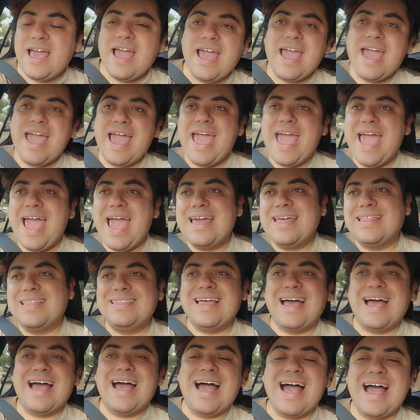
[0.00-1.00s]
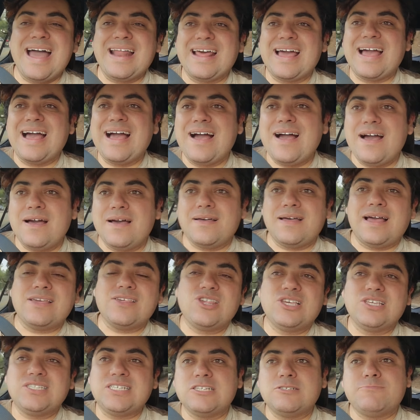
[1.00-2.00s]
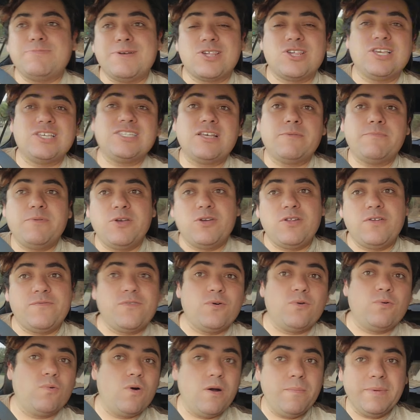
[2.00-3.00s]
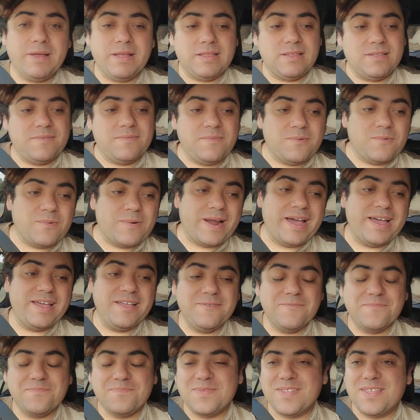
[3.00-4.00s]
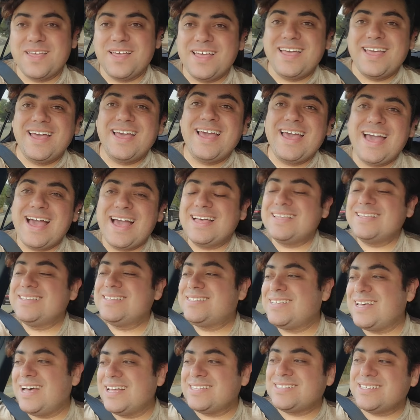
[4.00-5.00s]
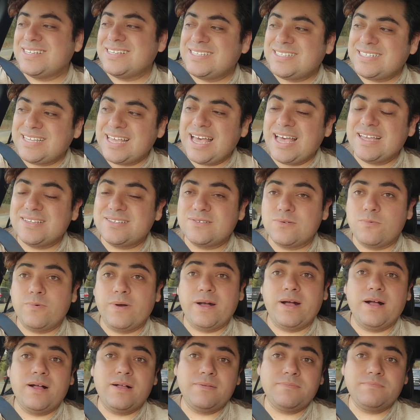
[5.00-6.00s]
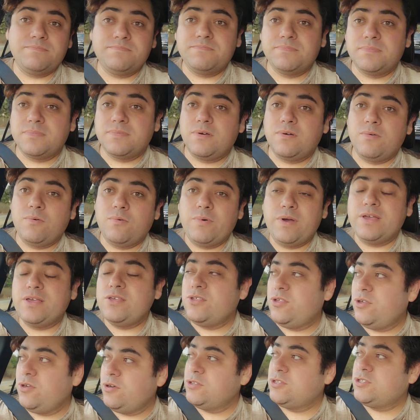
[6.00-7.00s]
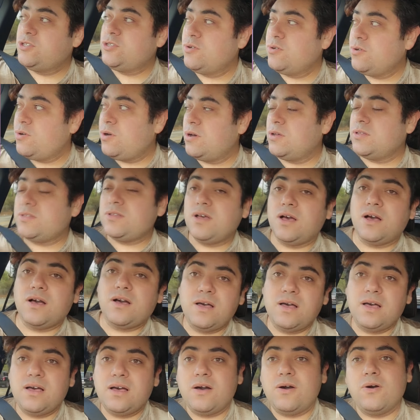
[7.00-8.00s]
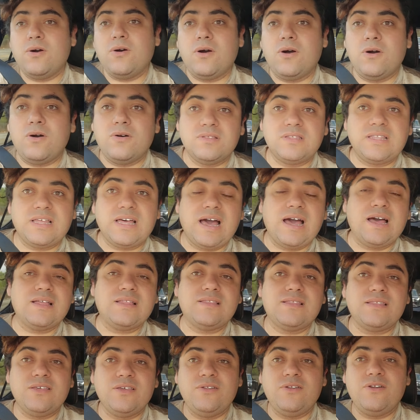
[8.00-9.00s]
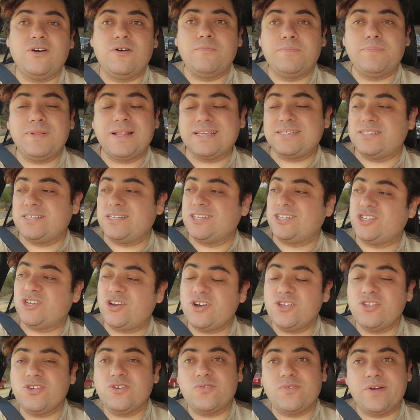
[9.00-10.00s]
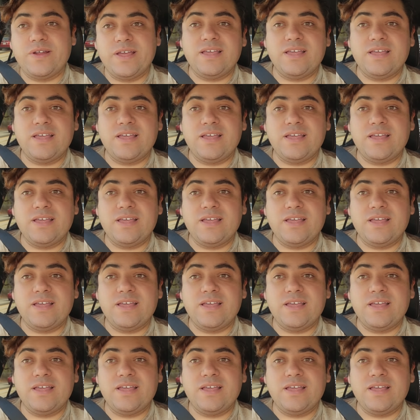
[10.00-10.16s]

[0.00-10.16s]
and that uh, and she says but she's a beautiful woman, right? And Sutton says well when you do uh, all, all, that you know plastic surgery